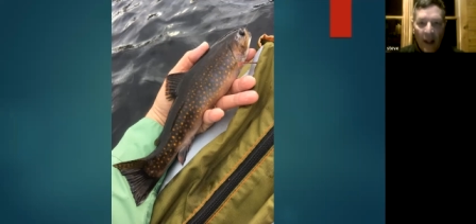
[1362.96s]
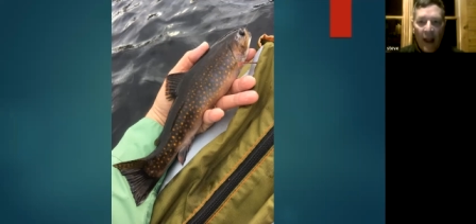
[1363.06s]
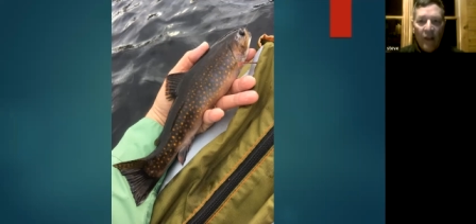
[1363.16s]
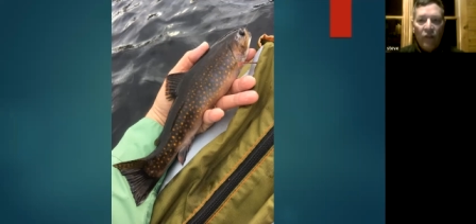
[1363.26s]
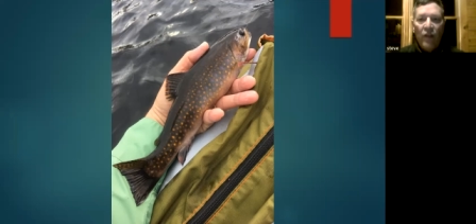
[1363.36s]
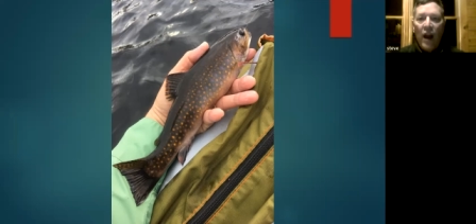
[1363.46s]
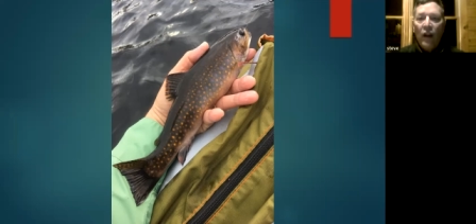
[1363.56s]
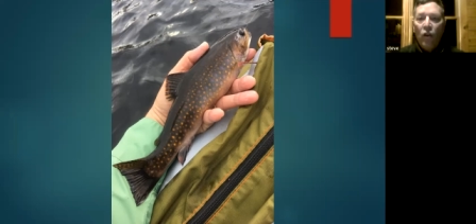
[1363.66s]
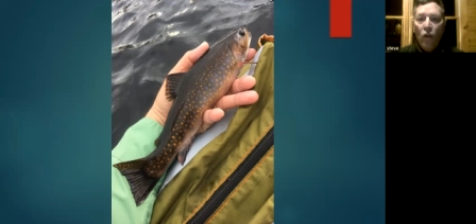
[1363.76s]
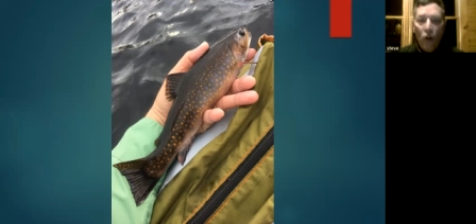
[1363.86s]
and
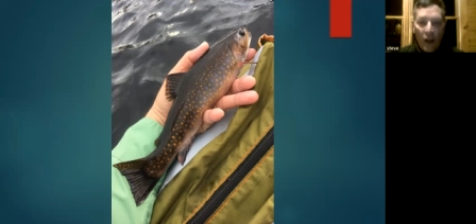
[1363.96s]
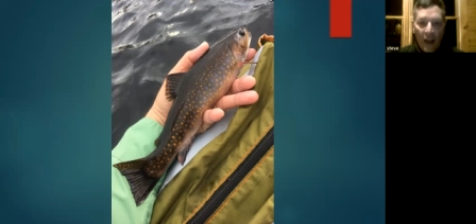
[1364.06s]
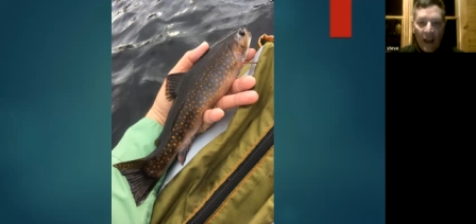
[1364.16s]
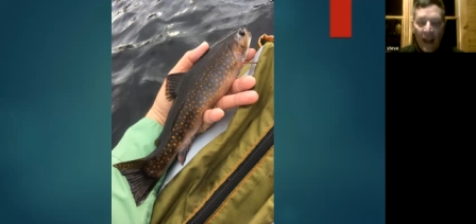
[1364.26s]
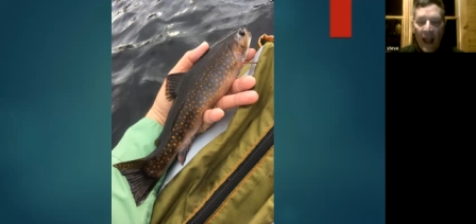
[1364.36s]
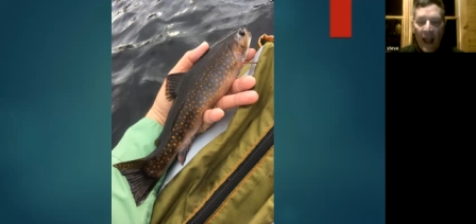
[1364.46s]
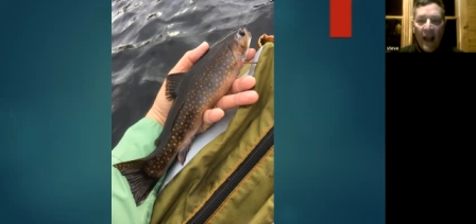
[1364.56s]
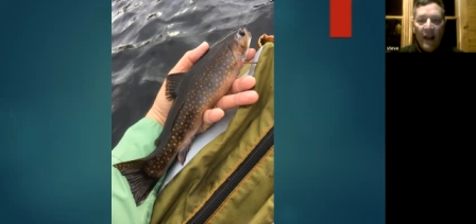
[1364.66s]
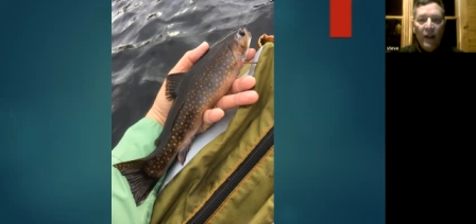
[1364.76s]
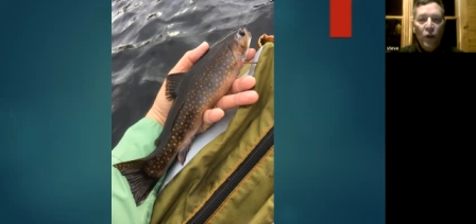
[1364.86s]
start looking
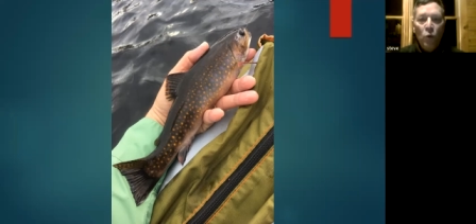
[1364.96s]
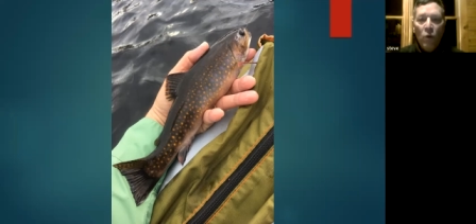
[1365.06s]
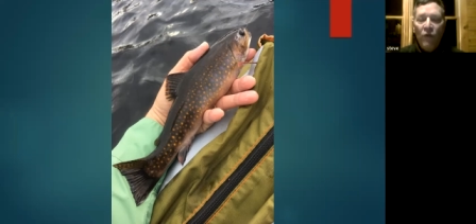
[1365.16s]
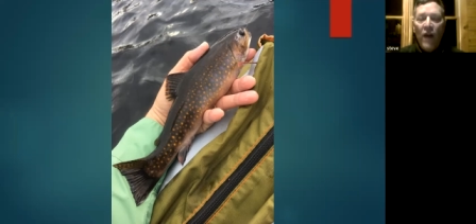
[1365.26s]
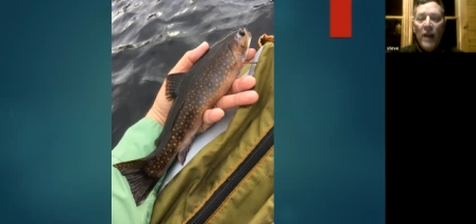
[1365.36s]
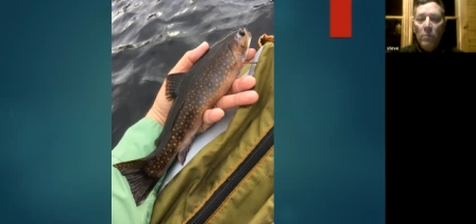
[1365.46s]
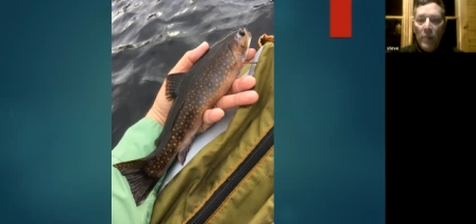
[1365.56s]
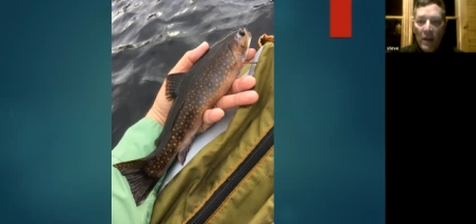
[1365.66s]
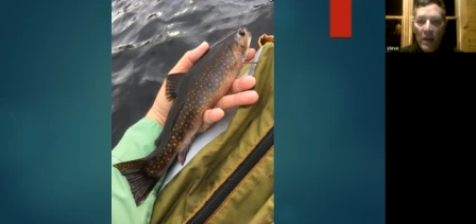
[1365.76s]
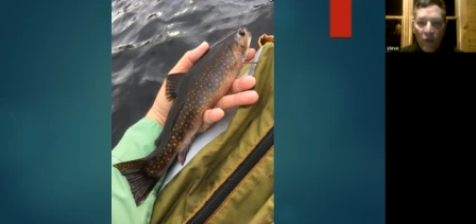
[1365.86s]
at, you will find
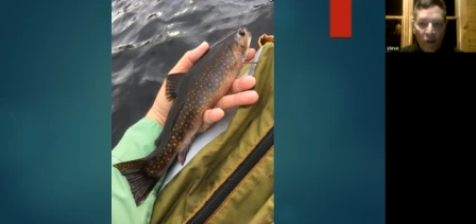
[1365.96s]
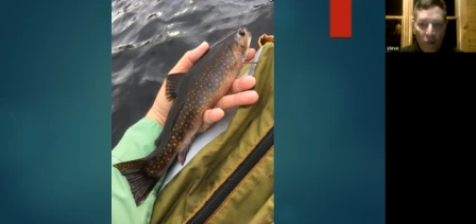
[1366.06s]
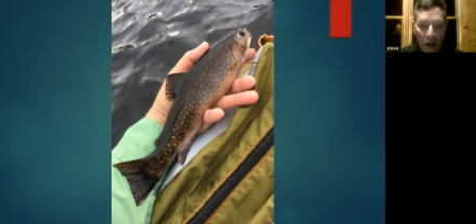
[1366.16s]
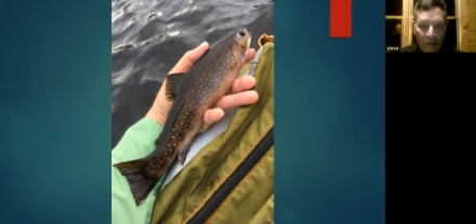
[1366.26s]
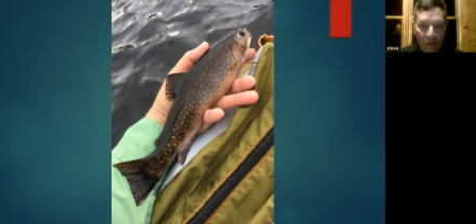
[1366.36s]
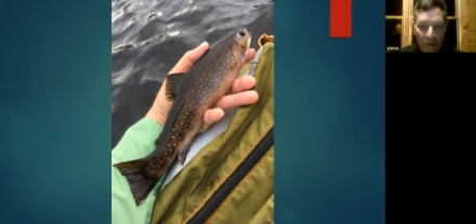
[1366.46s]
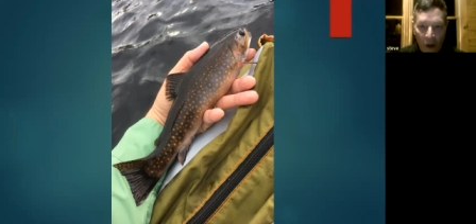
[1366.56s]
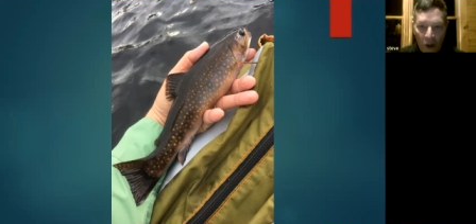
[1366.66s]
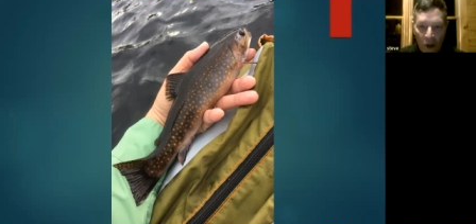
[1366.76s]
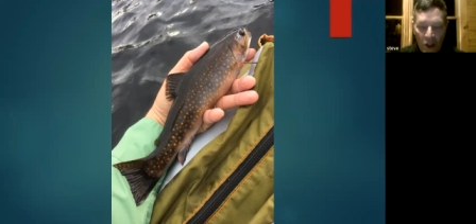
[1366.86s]
beaver
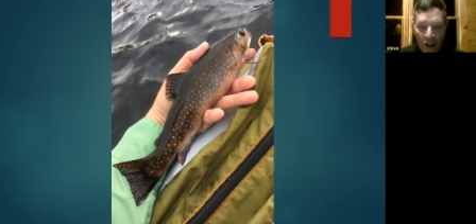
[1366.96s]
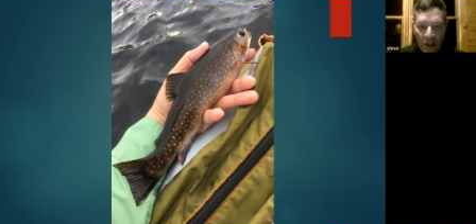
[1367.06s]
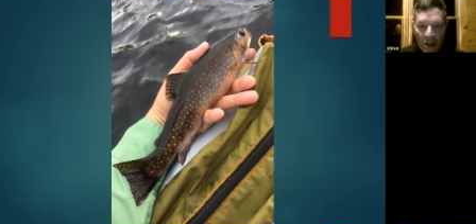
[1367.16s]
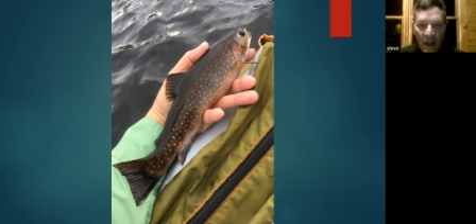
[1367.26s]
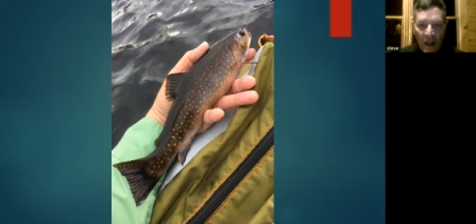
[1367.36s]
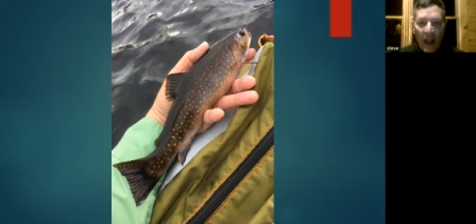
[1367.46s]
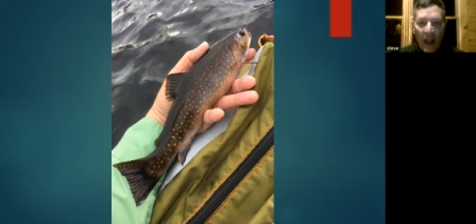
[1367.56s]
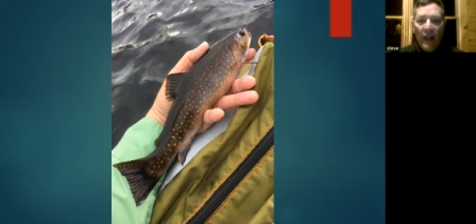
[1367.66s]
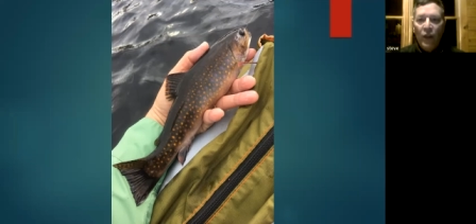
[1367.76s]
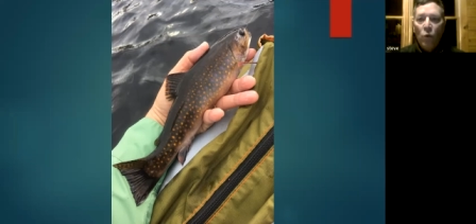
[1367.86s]
flowages
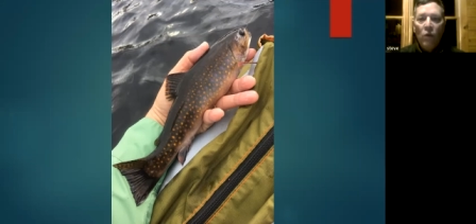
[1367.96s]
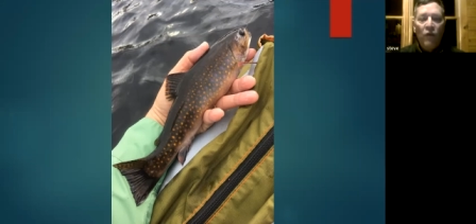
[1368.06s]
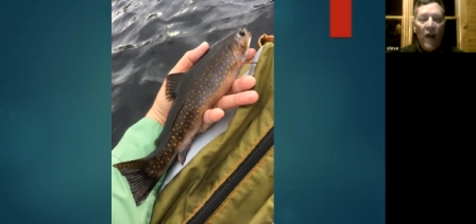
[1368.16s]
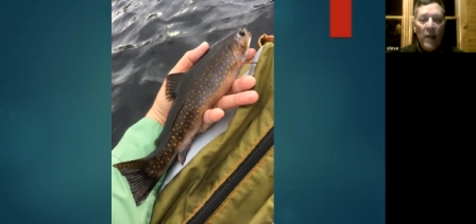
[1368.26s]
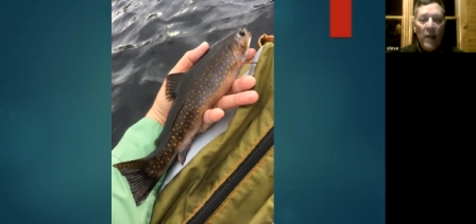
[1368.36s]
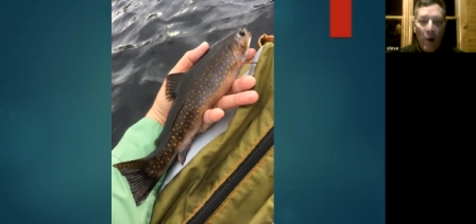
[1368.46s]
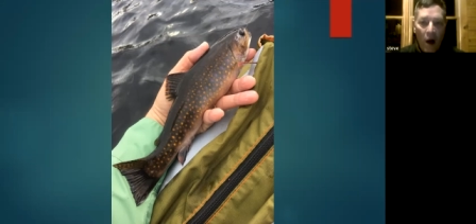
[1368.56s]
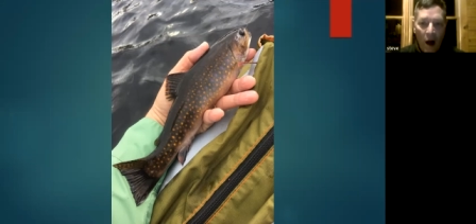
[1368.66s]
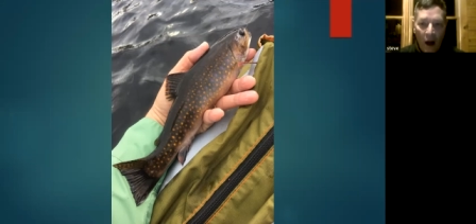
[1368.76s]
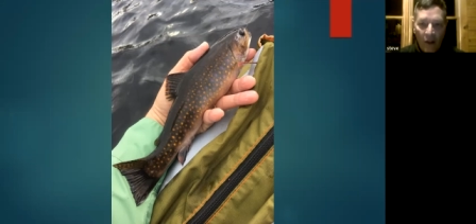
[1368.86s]
and you will find
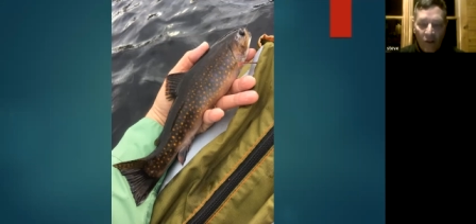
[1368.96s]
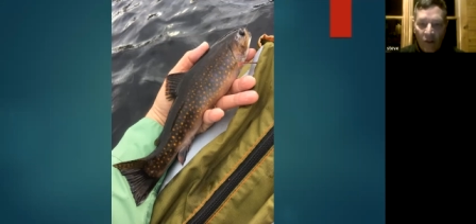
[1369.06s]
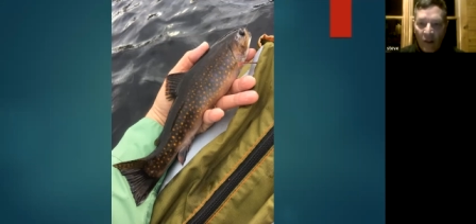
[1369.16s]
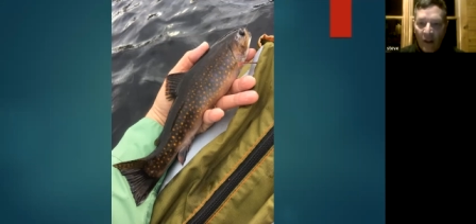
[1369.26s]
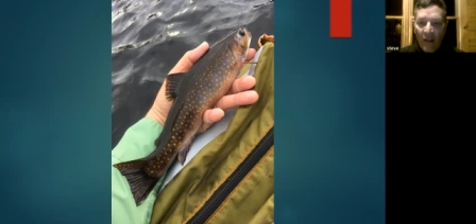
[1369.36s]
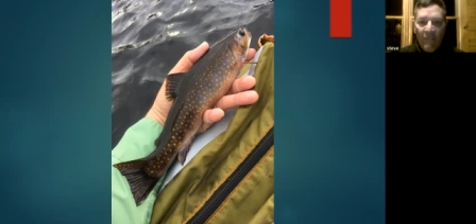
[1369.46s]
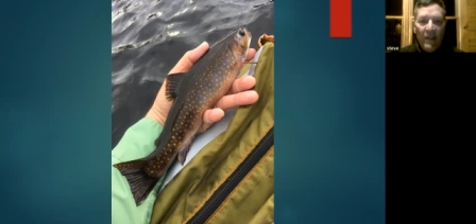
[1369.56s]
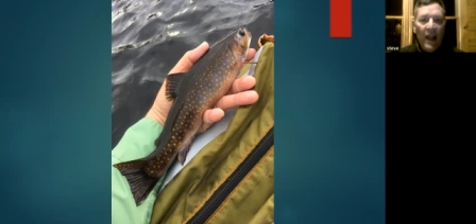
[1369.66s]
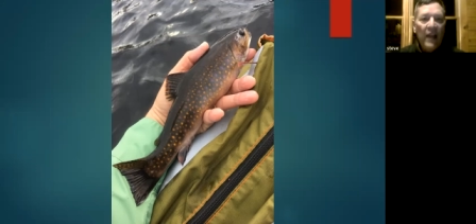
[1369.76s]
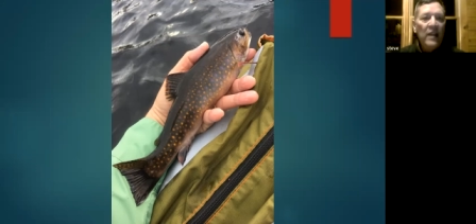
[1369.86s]
ponds
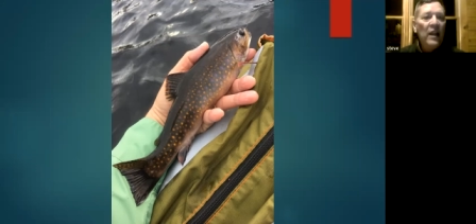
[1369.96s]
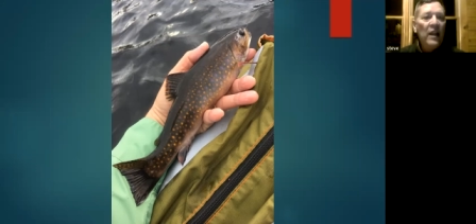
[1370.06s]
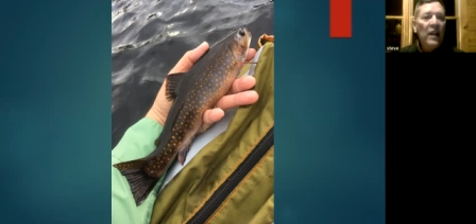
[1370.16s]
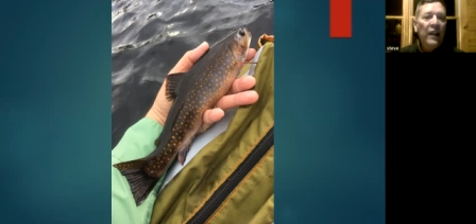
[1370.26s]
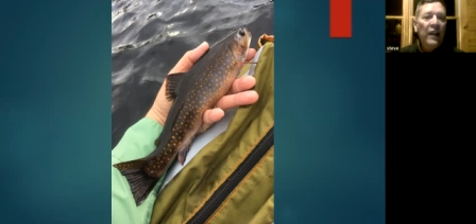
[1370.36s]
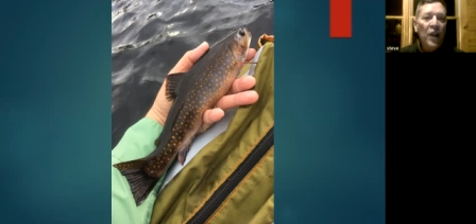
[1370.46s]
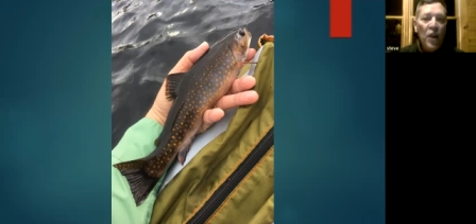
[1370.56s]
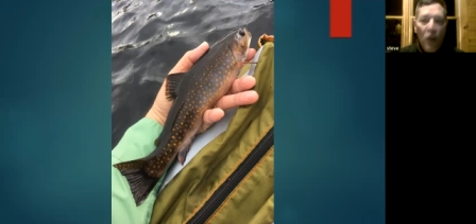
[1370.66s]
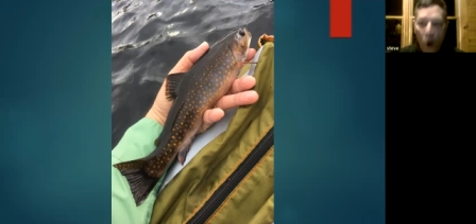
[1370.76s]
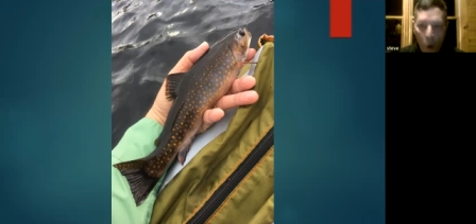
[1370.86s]
that
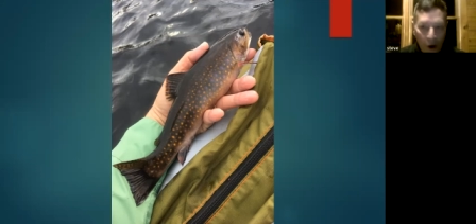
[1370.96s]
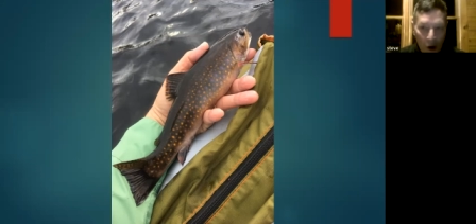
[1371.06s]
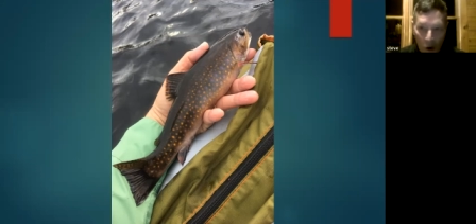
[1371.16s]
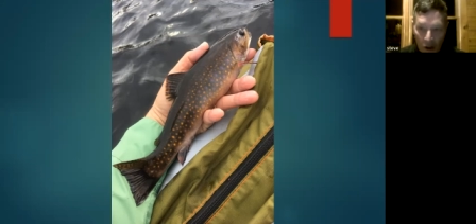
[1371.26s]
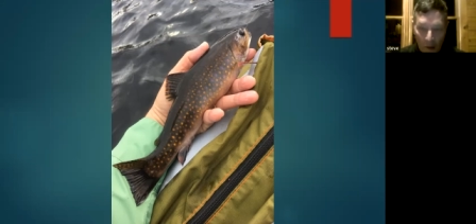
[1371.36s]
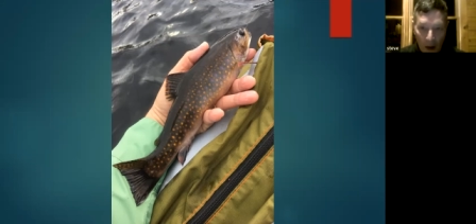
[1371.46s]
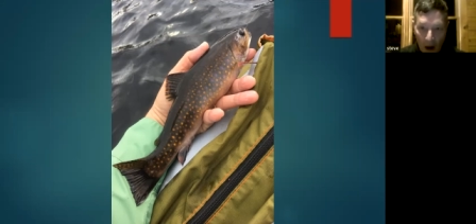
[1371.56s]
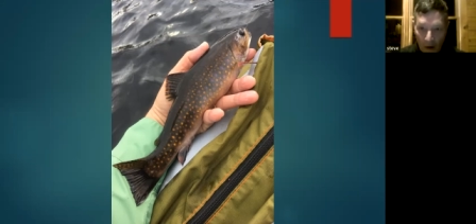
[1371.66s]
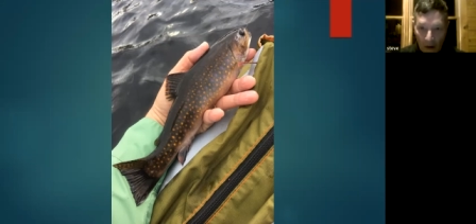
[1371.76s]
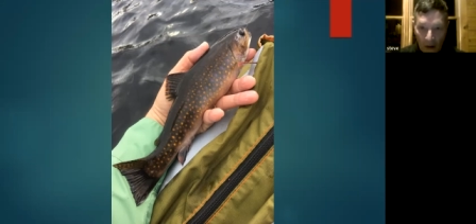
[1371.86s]
no one knows
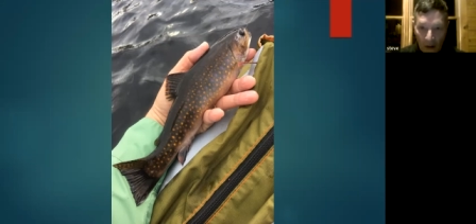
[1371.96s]
about.